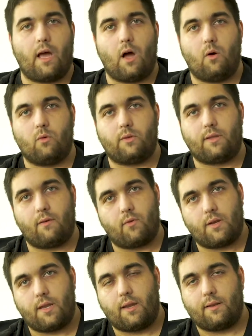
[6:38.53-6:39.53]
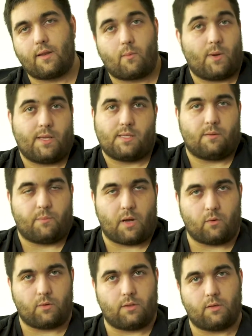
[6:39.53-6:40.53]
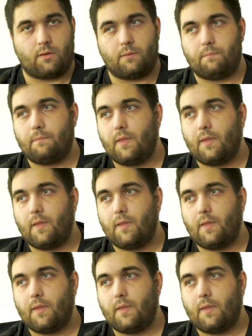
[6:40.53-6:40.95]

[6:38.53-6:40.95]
out everything there is about the